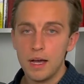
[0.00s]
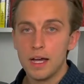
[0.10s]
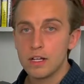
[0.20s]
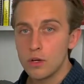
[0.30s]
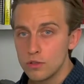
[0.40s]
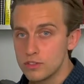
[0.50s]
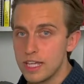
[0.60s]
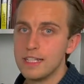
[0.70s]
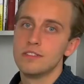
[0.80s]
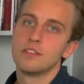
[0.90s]

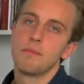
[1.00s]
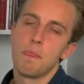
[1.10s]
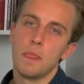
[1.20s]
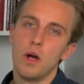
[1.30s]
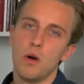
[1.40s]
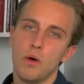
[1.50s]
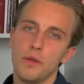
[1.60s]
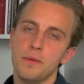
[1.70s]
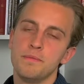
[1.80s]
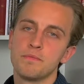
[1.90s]
content
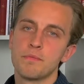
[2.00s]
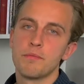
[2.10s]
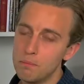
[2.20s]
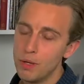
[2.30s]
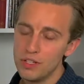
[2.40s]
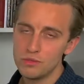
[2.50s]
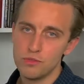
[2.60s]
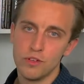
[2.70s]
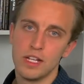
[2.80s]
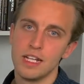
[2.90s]
on personal
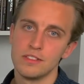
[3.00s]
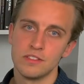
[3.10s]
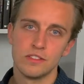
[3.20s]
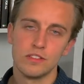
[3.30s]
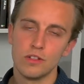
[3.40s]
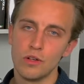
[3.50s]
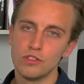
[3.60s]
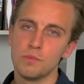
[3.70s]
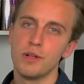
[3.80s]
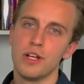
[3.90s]
finance,
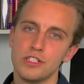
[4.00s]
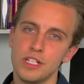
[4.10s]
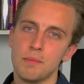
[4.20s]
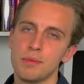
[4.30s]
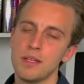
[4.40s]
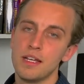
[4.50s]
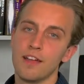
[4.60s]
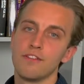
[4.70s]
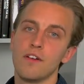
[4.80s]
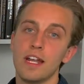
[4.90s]
entrepreneurship
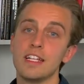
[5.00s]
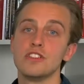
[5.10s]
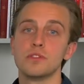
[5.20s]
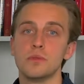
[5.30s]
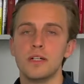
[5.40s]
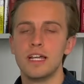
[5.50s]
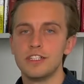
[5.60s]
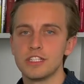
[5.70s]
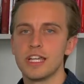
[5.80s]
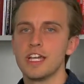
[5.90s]
and financial
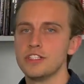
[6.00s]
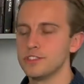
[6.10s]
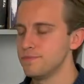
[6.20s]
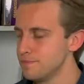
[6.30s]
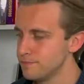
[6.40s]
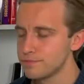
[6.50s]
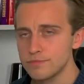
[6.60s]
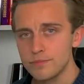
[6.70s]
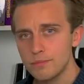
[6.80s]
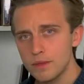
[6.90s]
education,
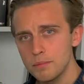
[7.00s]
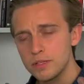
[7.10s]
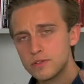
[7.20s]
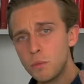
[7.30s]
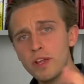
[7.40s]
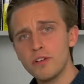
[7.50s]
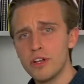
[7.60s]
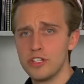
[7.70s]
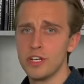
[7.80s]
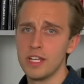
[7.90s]
because we're on a
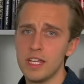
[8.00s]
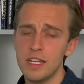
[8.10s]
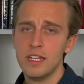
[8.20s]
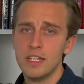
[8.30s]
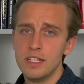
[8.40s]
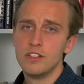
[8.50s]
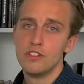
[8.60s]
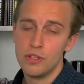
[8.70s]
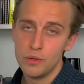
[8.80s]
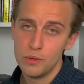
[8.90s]
journey
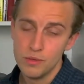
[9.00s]
to